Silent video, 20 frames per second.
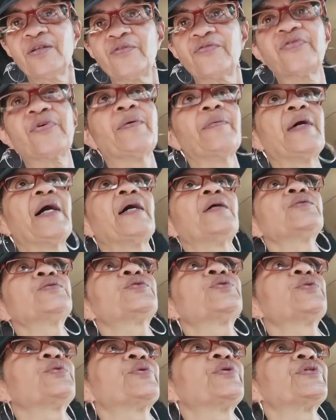from
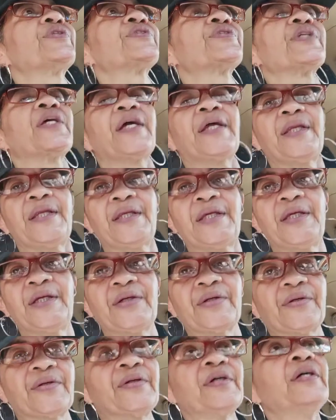outdoors in
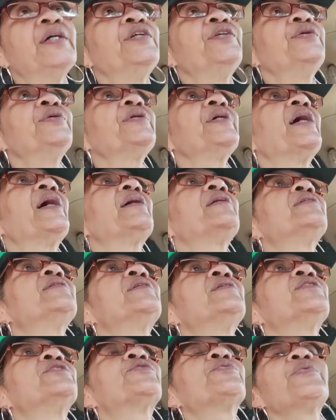here. You got
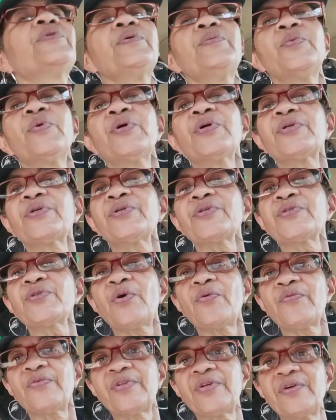3 workers
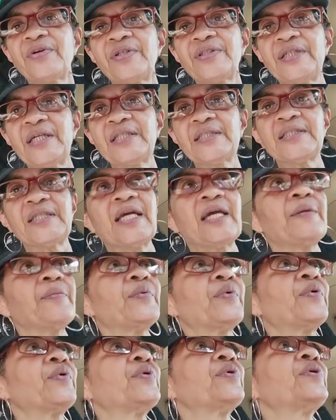over there on that
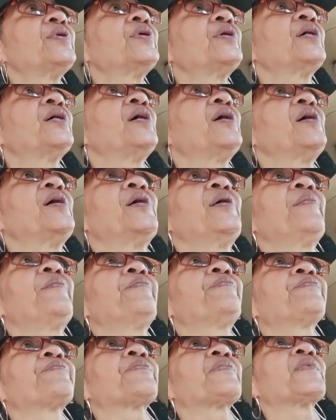table
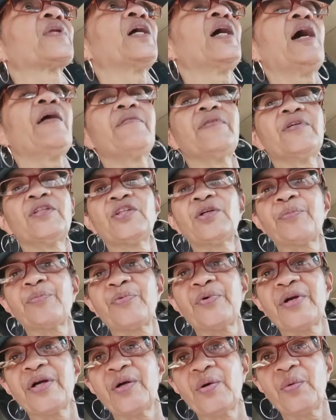having their
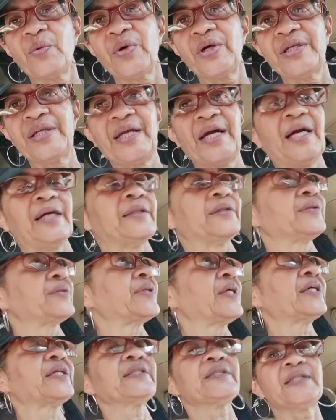break or whatnot, okay?
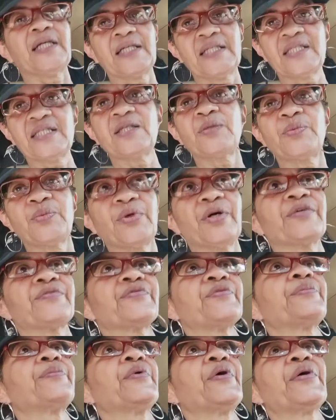Because I did work for
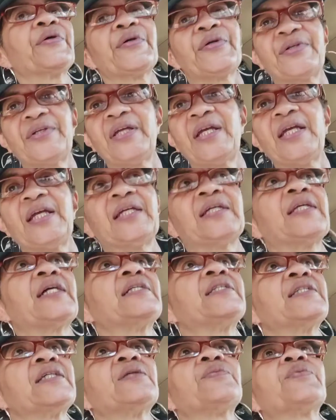Burger King and I
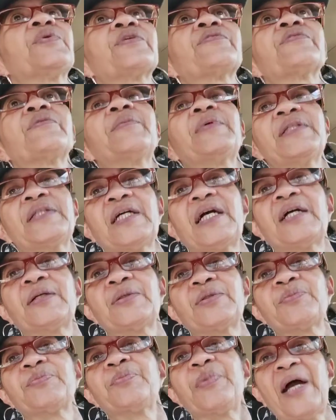did work for
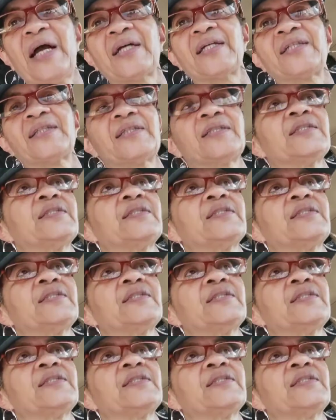McDonald's back in the